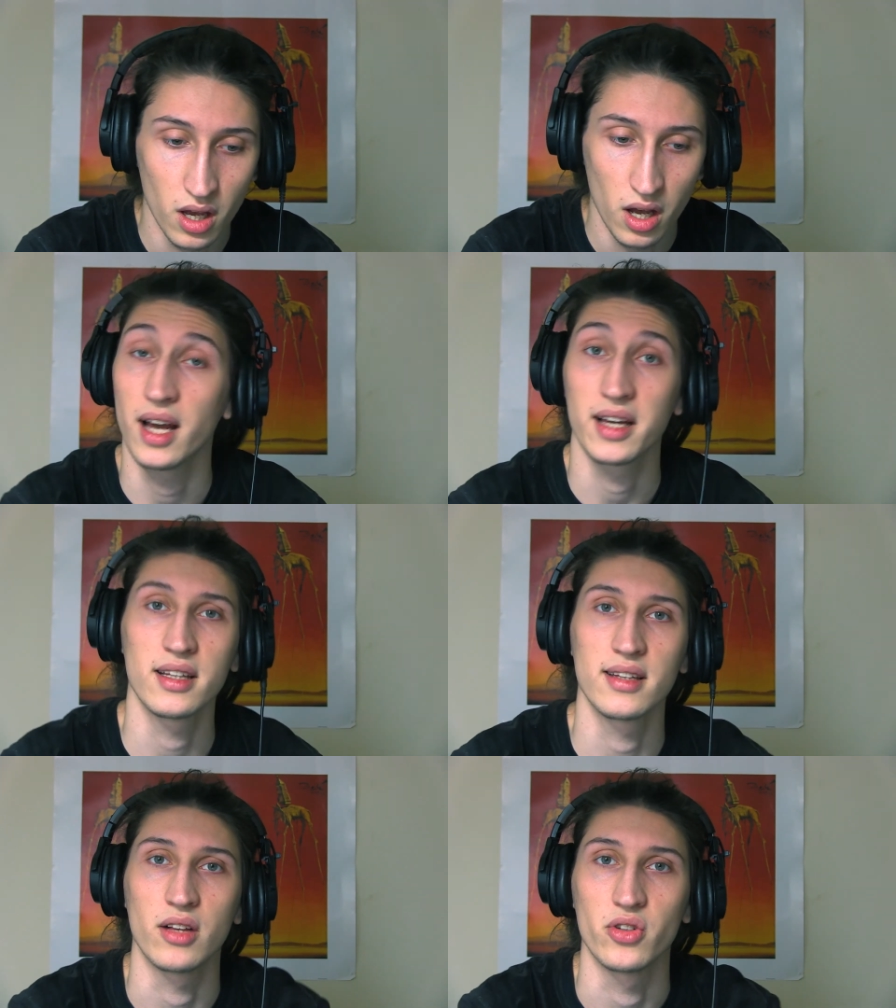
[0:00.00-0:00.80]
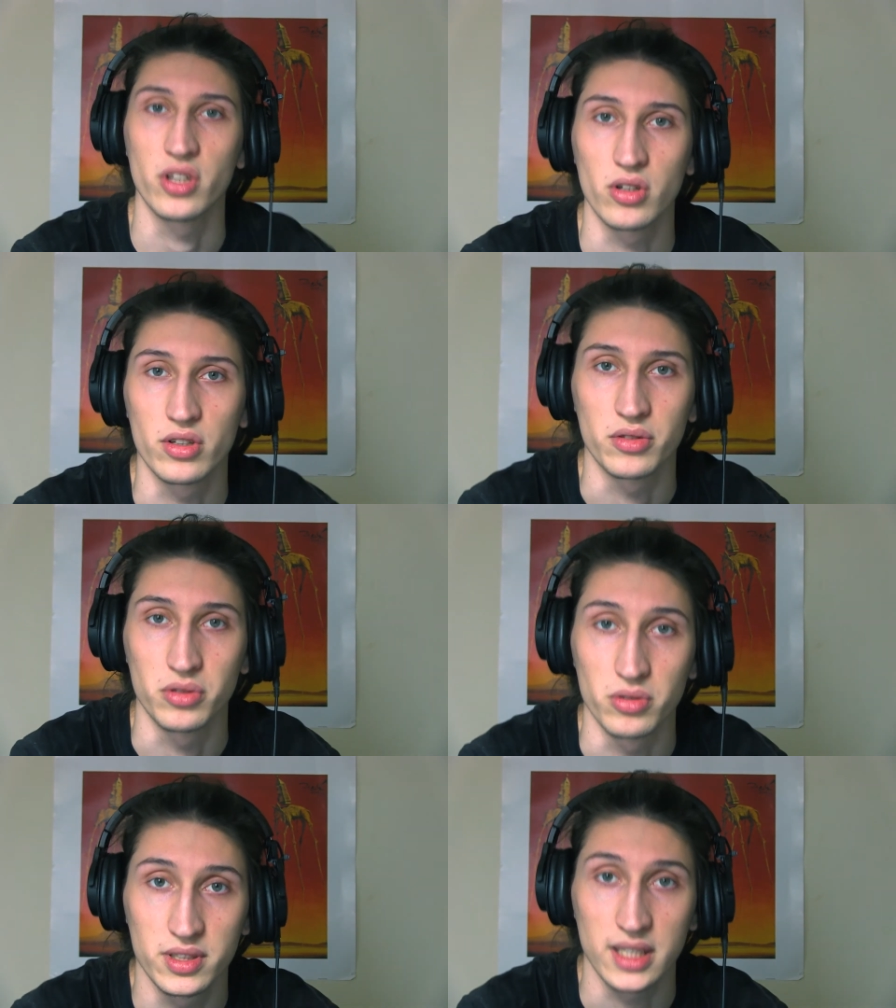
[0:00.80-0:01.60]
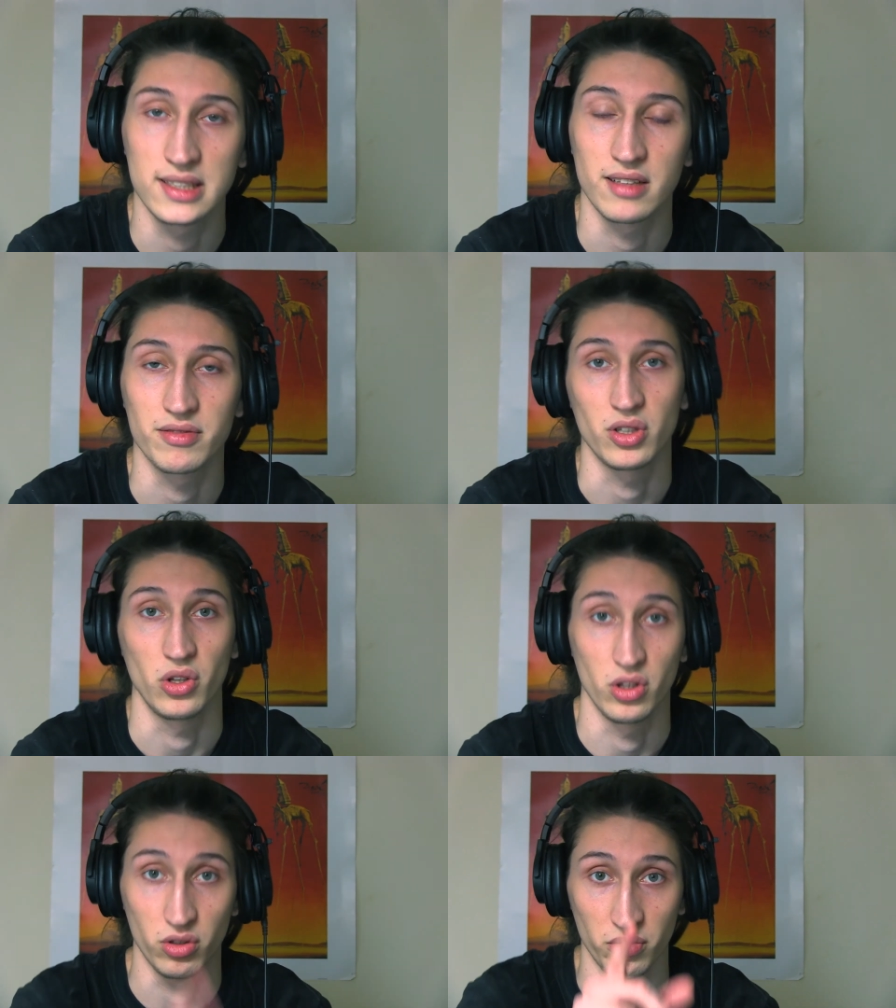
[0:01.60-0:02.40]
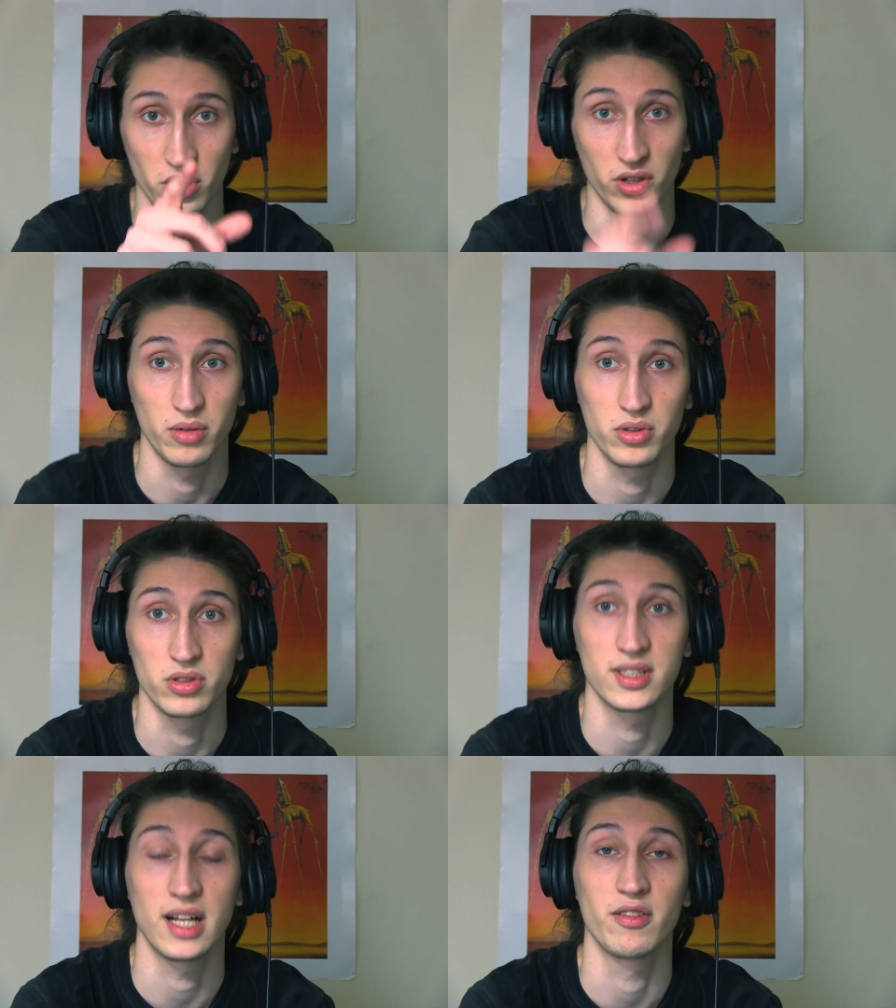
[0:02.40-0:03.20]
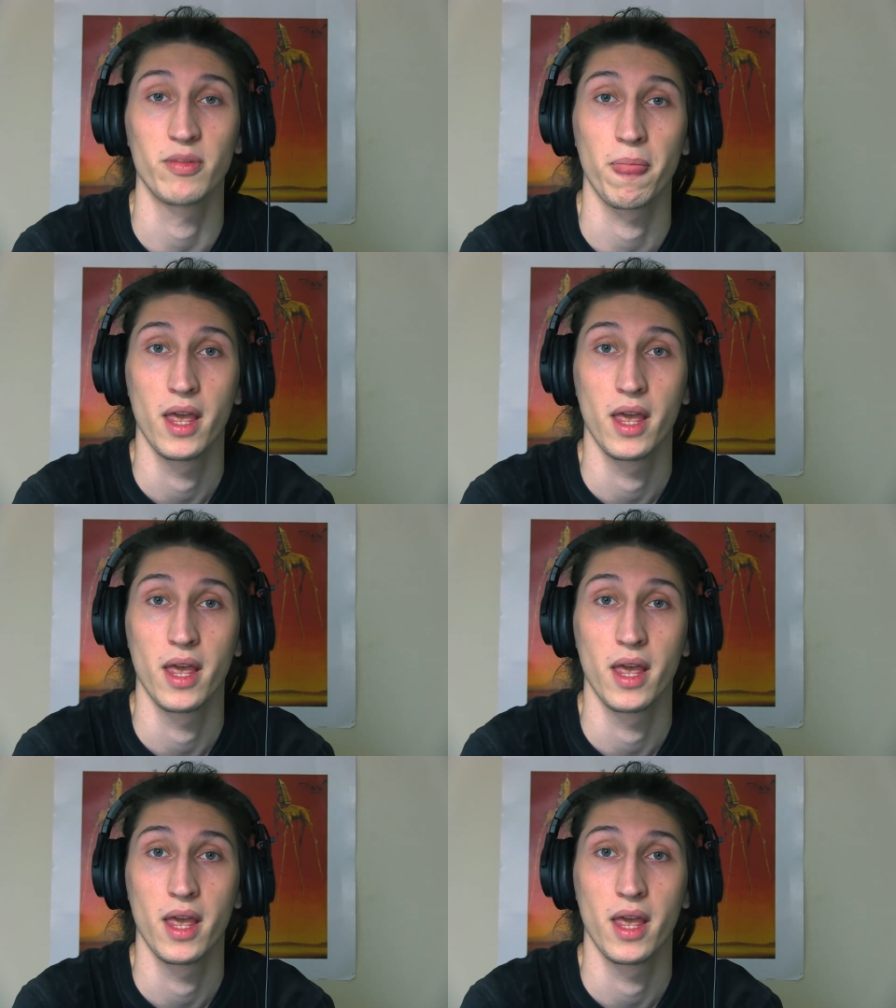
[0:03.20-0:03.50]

I can't tell you the golden rule. That's something you need to figure out yourself.